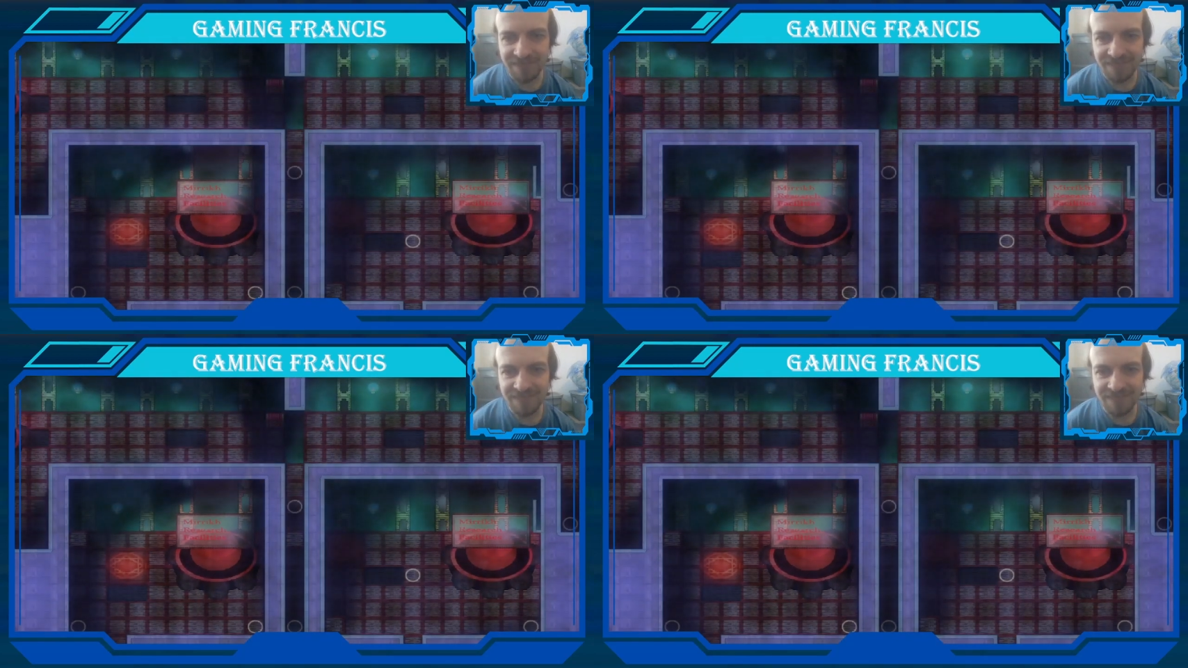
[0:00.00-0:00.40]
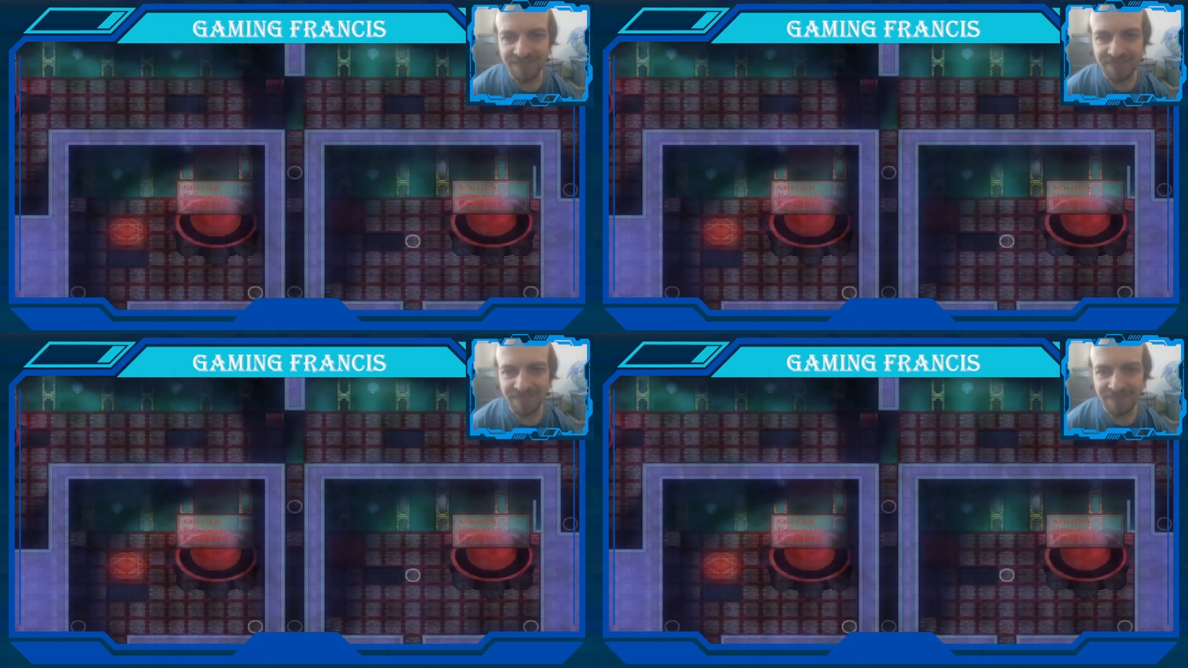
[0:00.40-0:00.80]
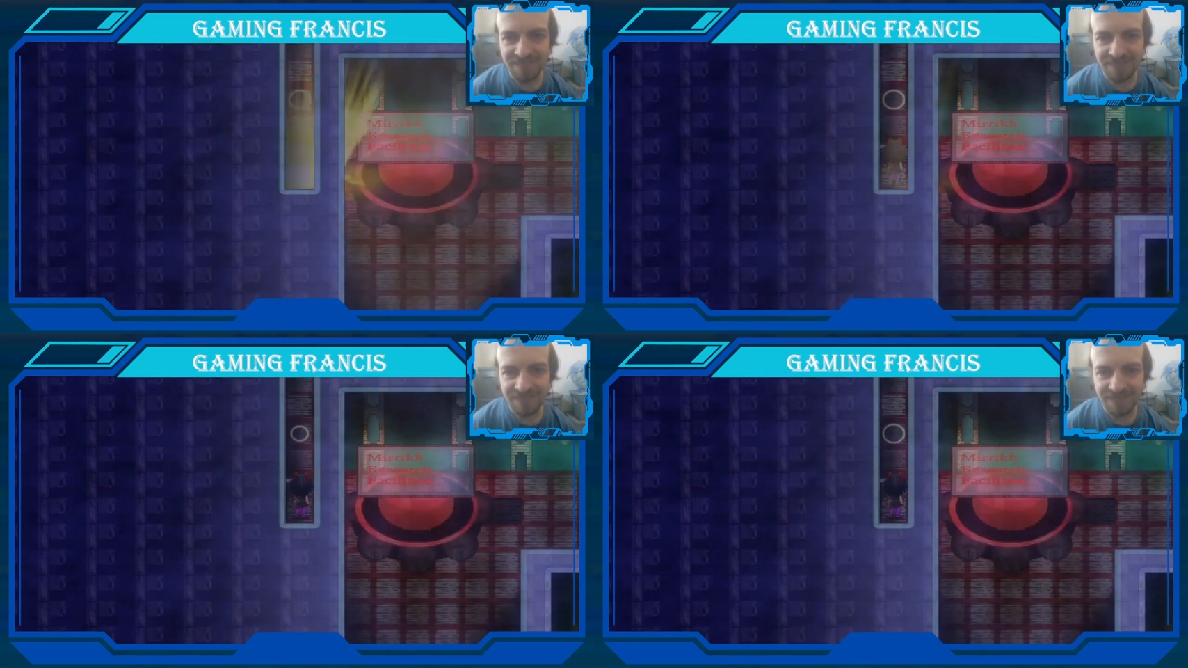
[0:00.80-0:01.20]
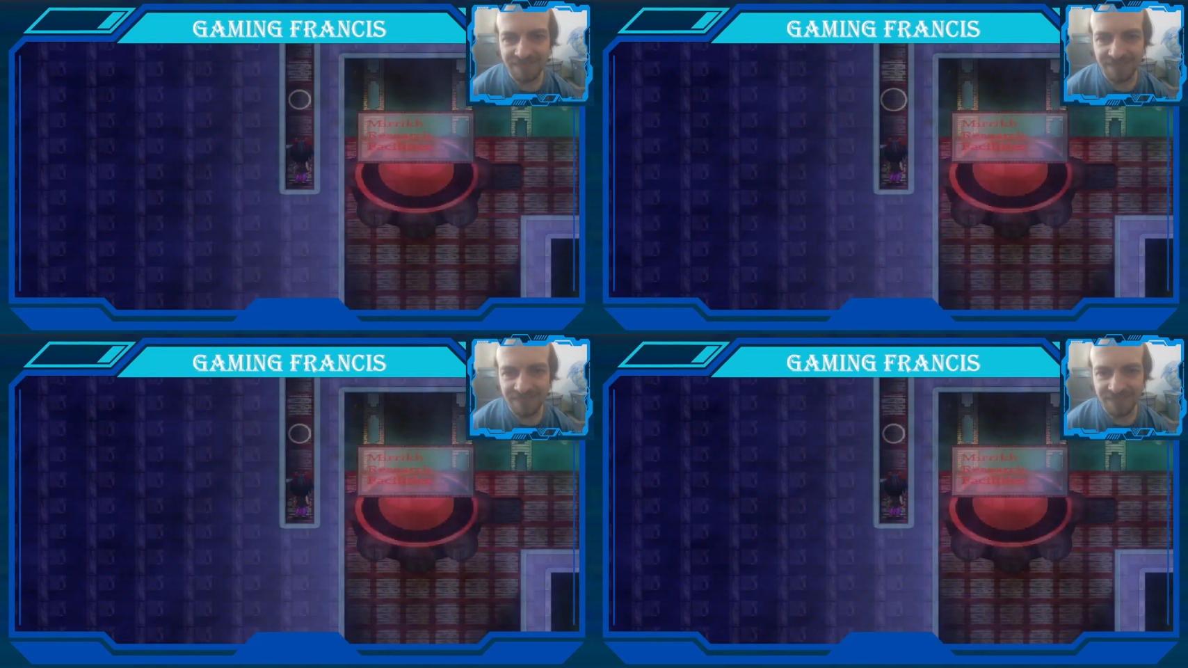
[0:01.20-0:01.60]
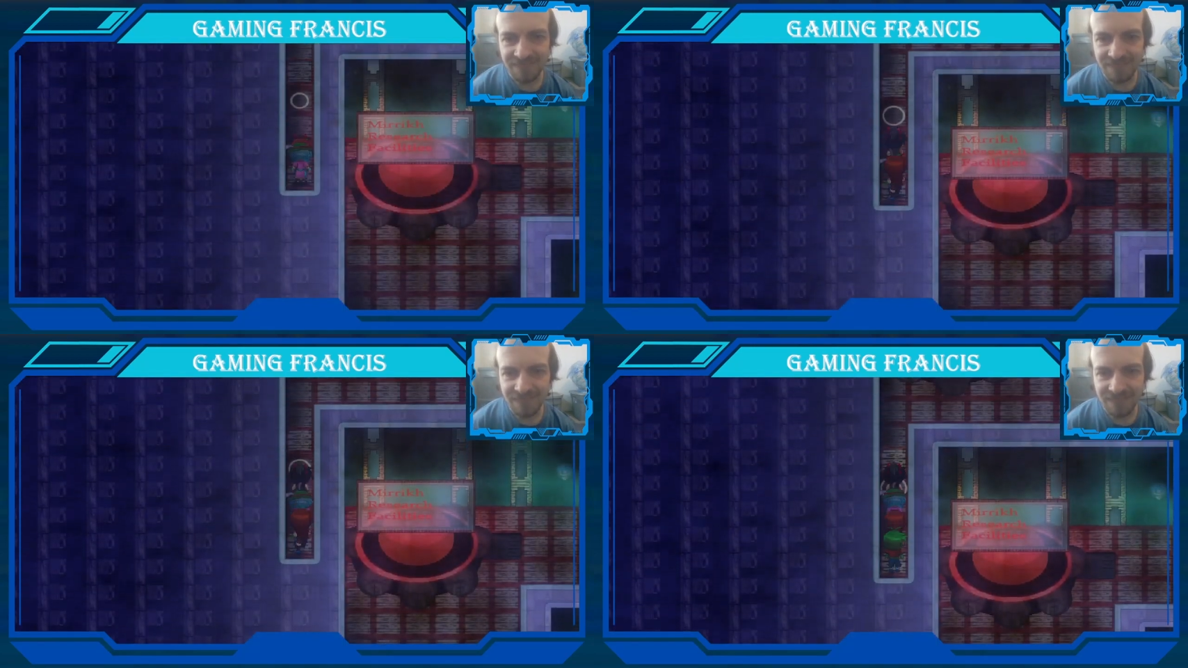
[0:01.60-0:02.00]

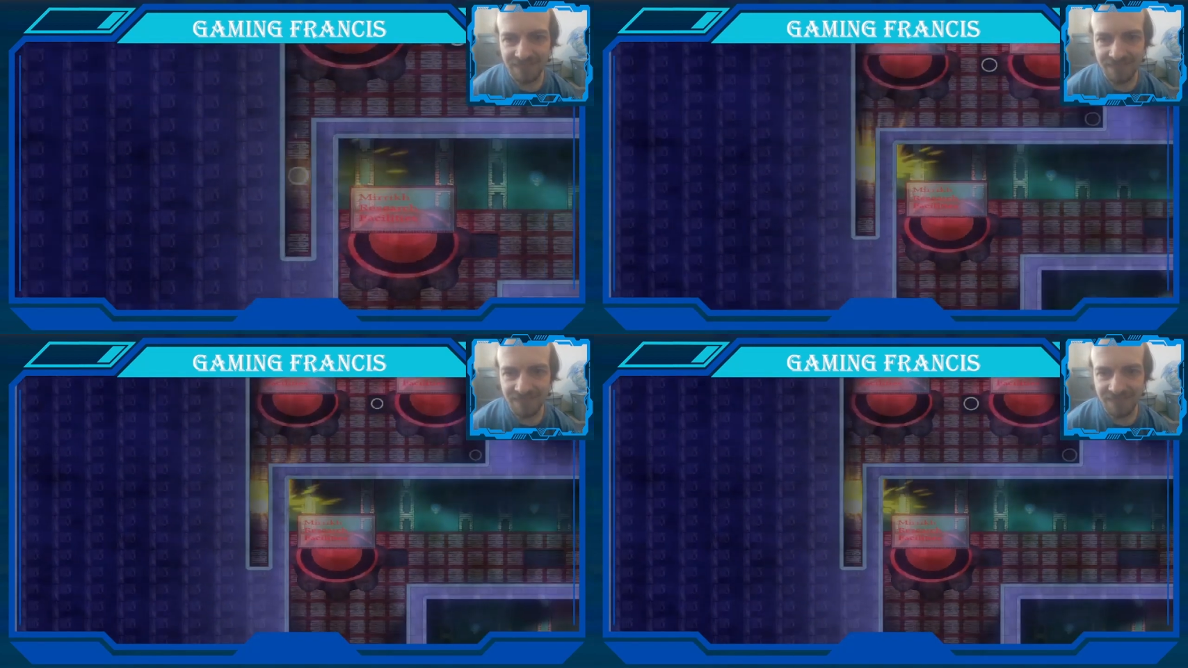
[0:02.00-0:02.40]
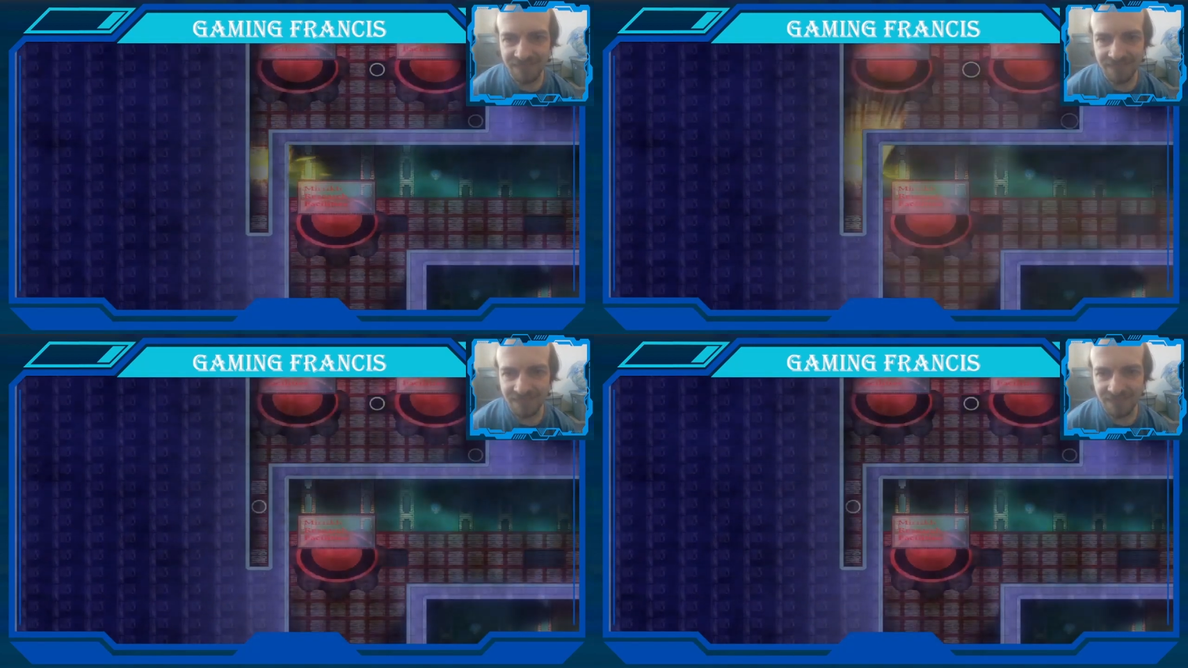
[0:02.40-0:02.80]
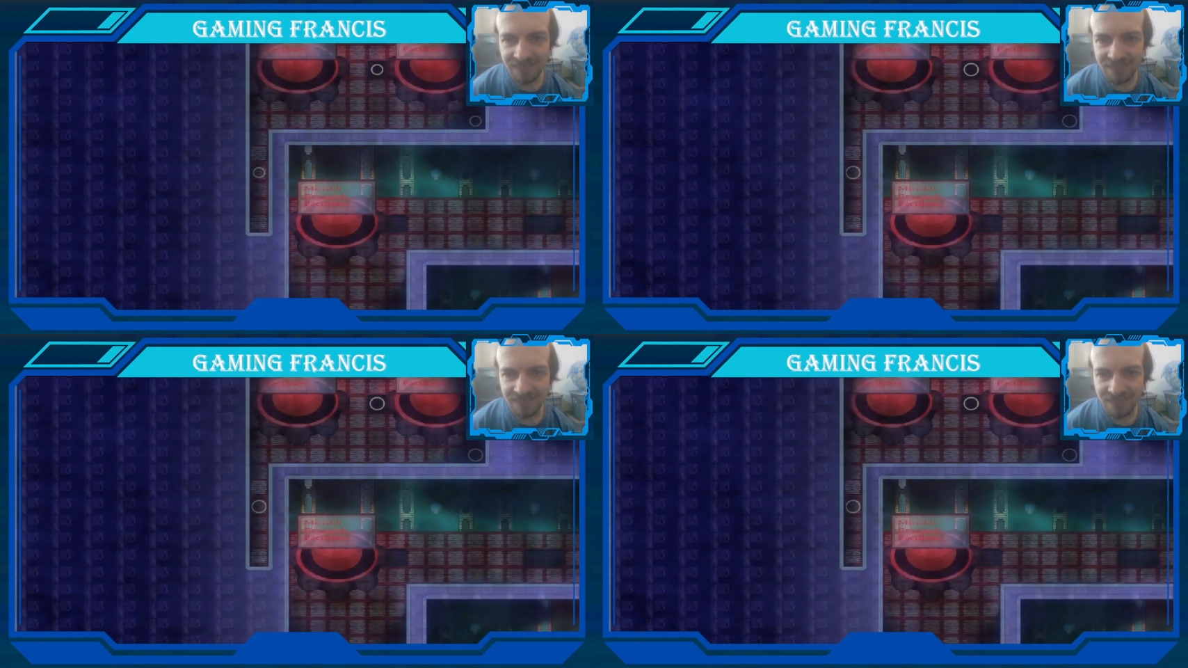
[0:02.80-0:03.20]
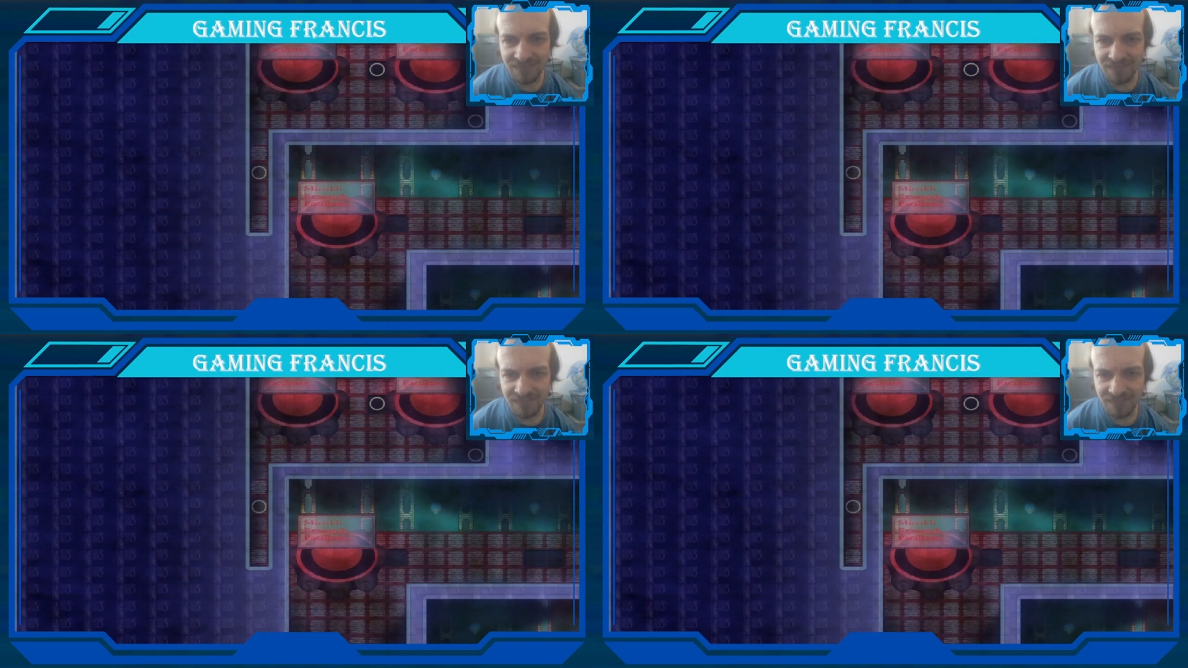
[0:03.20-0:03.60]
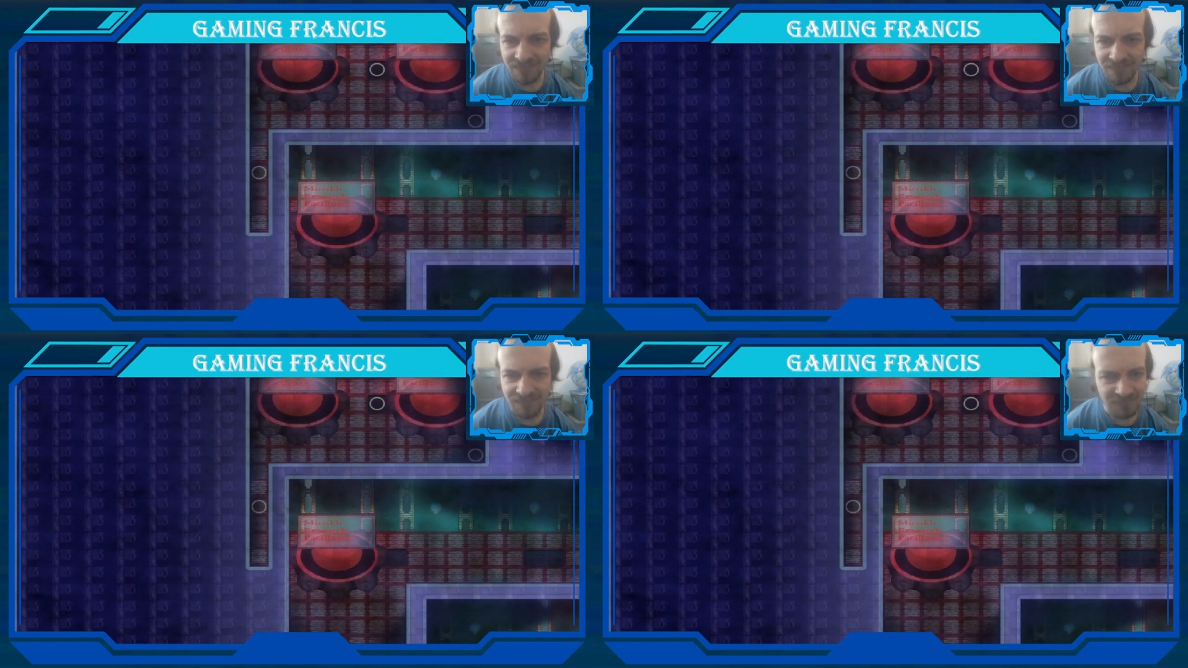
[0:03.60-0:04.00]
Nothing is said.